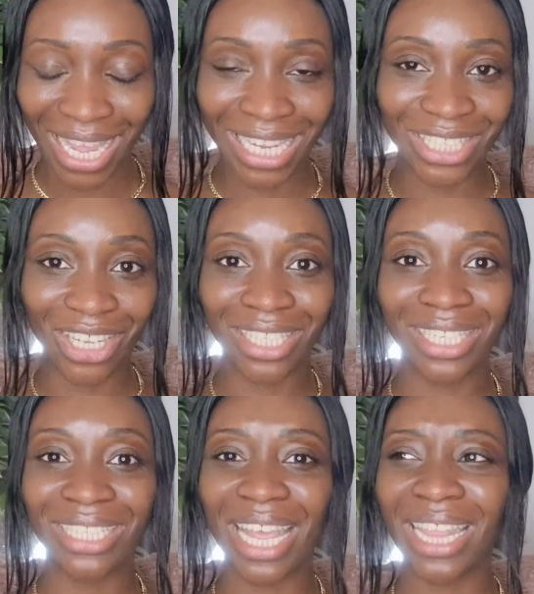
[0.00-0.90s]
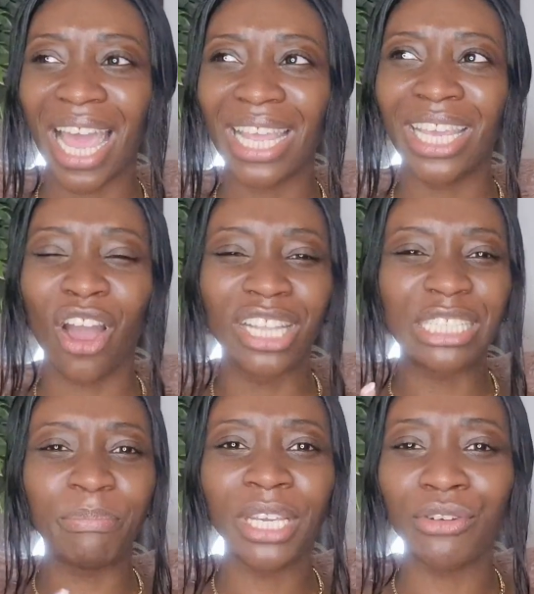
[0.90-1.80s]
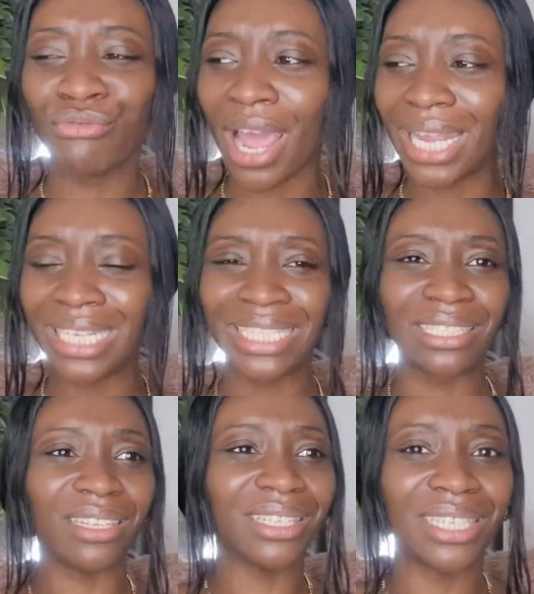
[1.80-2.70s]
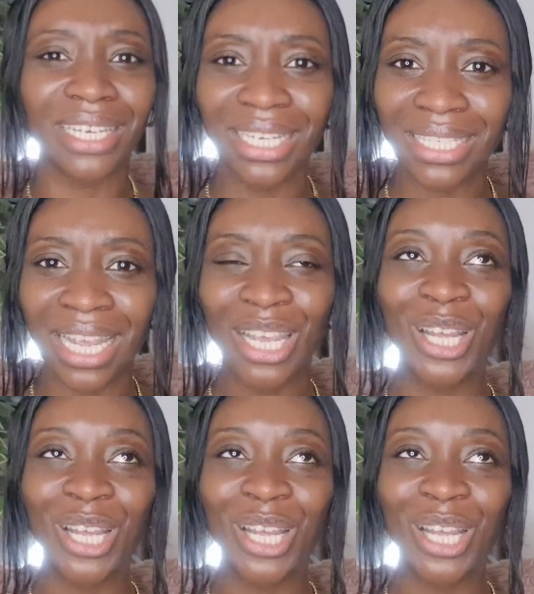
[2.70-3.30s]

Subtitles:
He started to say that he can't speak right, he stutters,